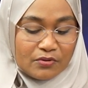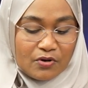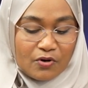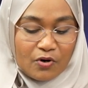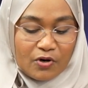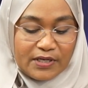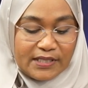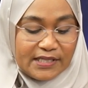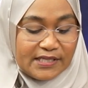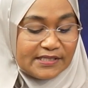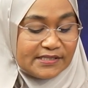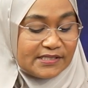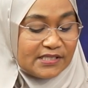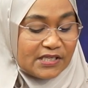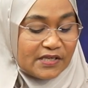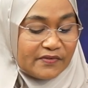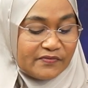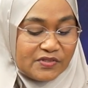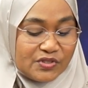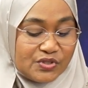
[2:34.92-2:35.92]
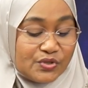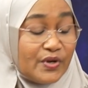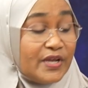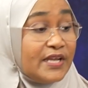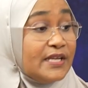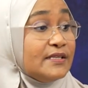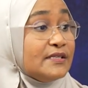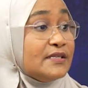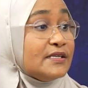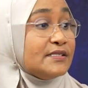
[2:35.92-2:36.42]
only serves to
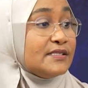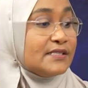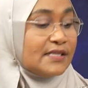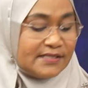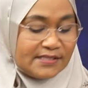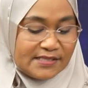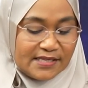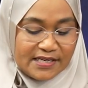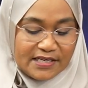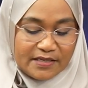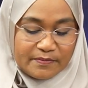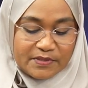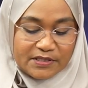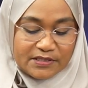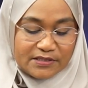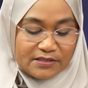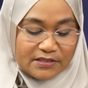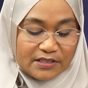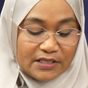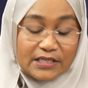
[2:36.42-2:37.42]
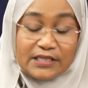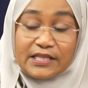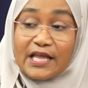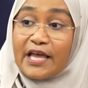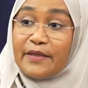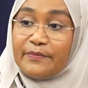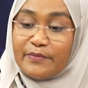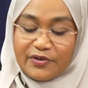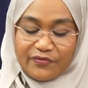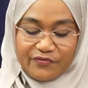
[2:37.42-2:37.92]
hinder sustainable,
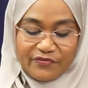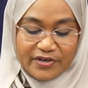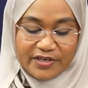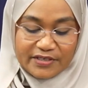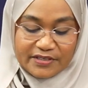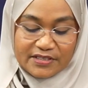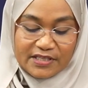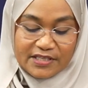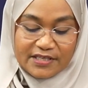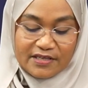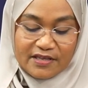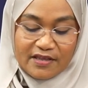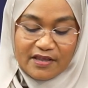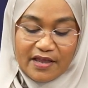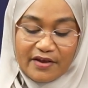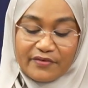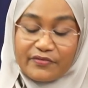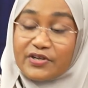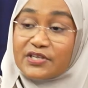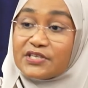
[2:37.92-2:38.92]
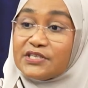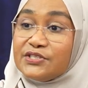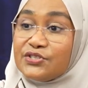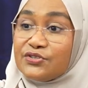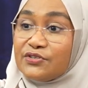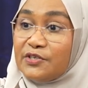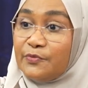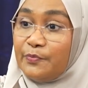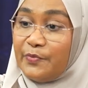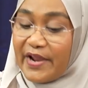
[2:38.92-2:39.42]
climate-friendly
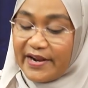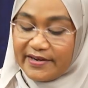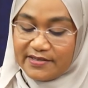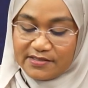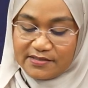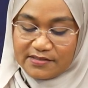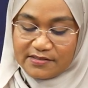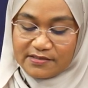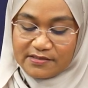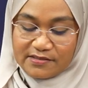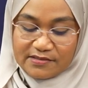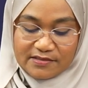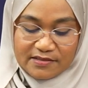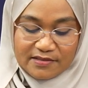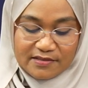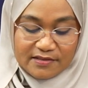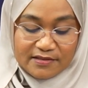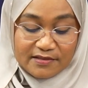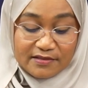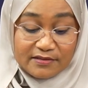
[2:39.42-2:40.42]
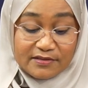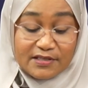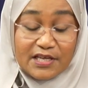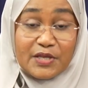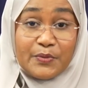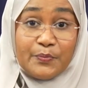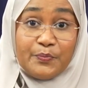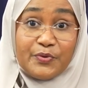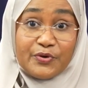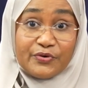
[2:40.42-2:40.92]
agricultural practices. The
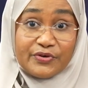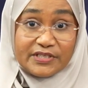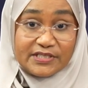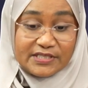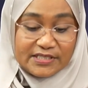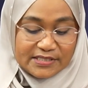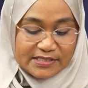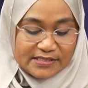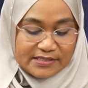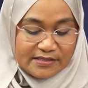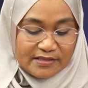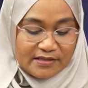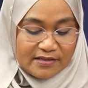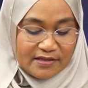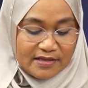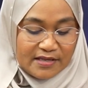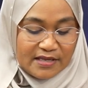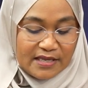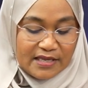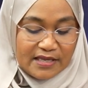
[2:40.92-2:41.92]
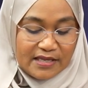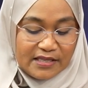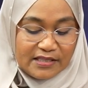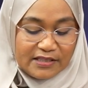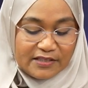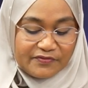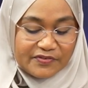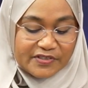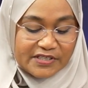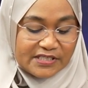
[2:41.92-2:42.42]
impurities in
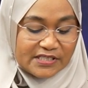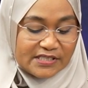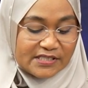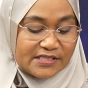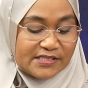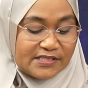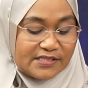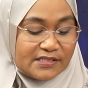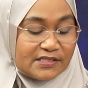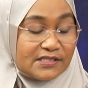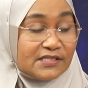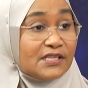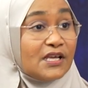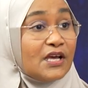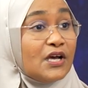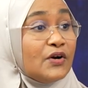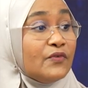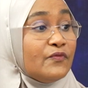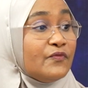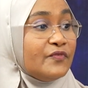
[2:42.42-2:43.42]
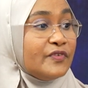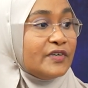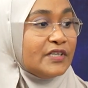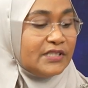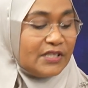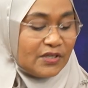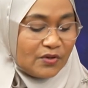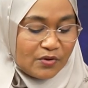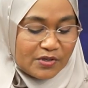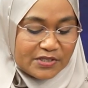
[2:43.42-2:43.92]
the fertilizers
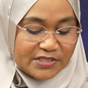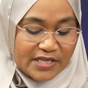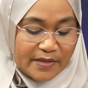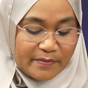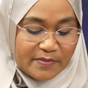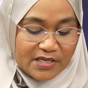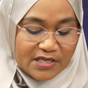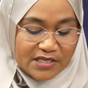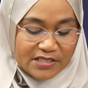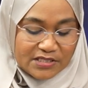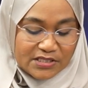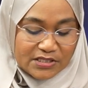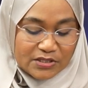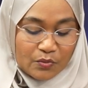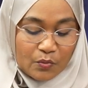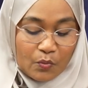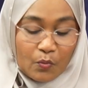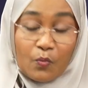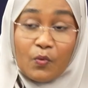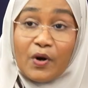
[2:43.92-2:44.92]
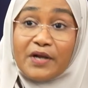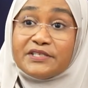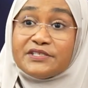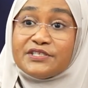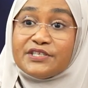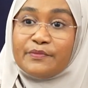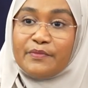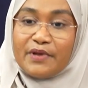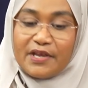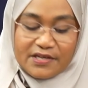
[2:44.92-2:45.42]
further contaminating what
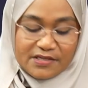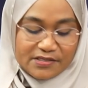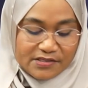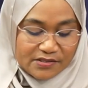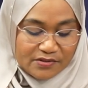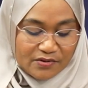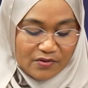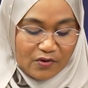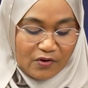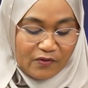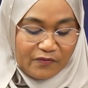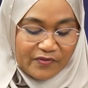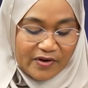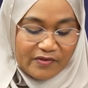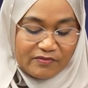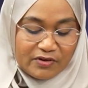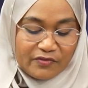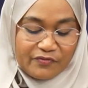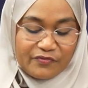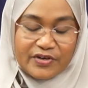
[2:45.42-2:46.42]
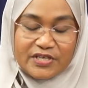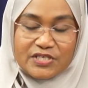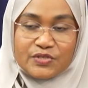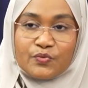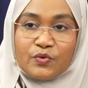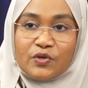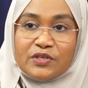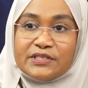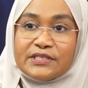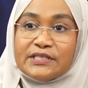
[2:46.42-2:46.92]
remains of our
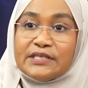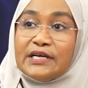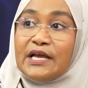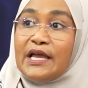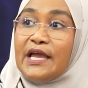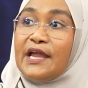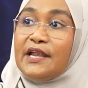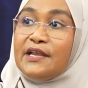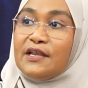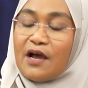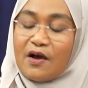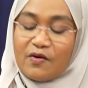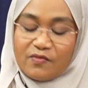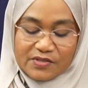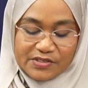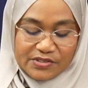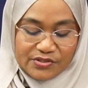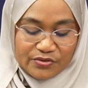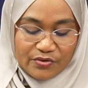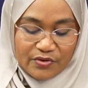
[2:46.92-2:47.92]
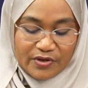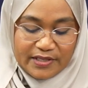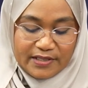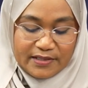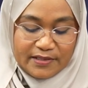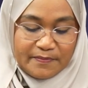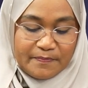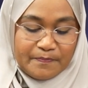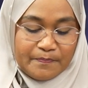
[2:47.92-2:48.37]
freshwater and our soil.